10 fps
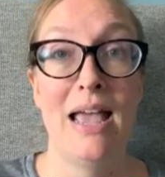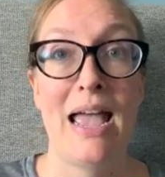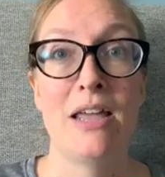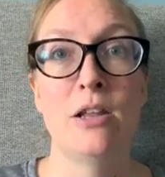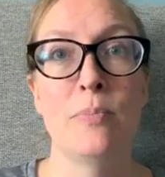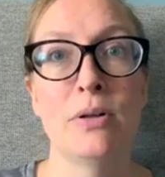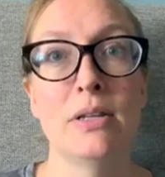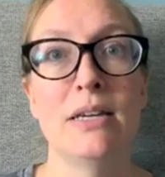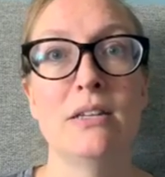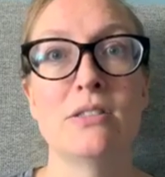And the
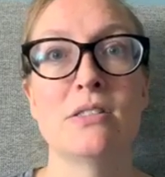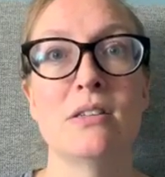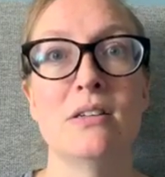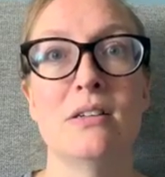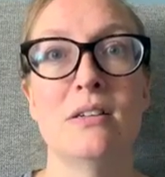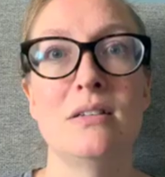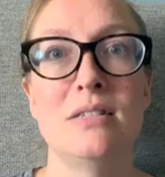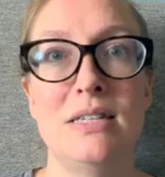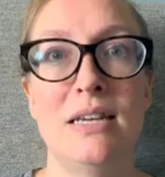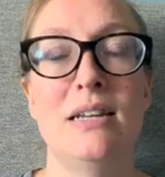police
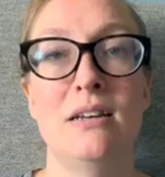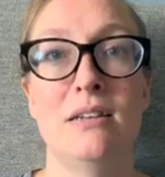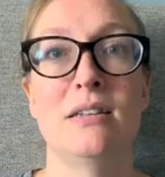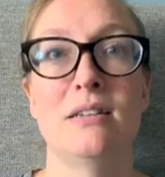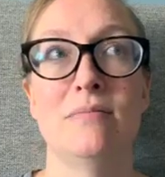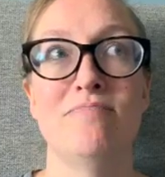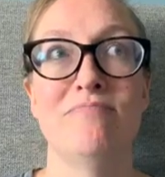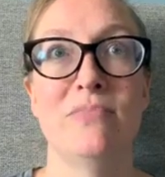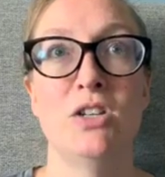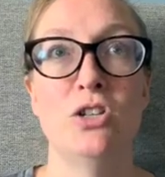didn't
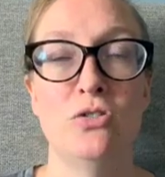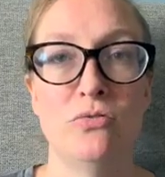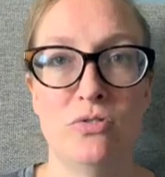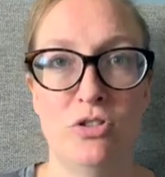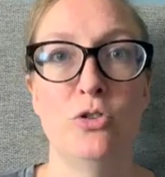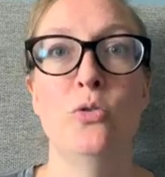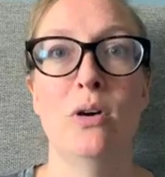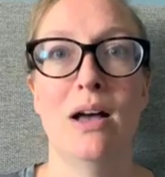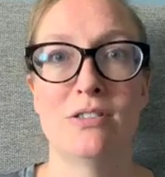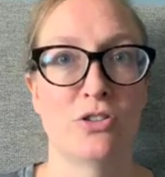
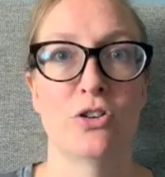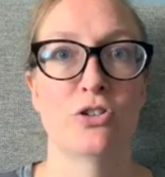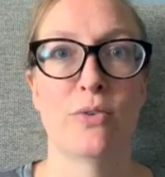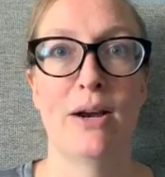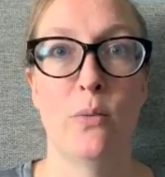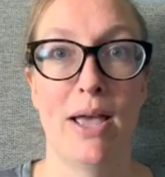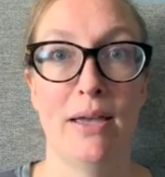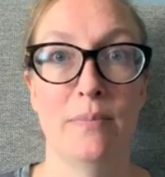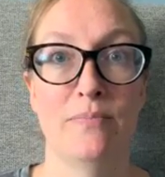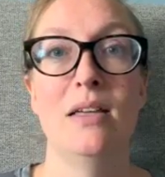do a search right away.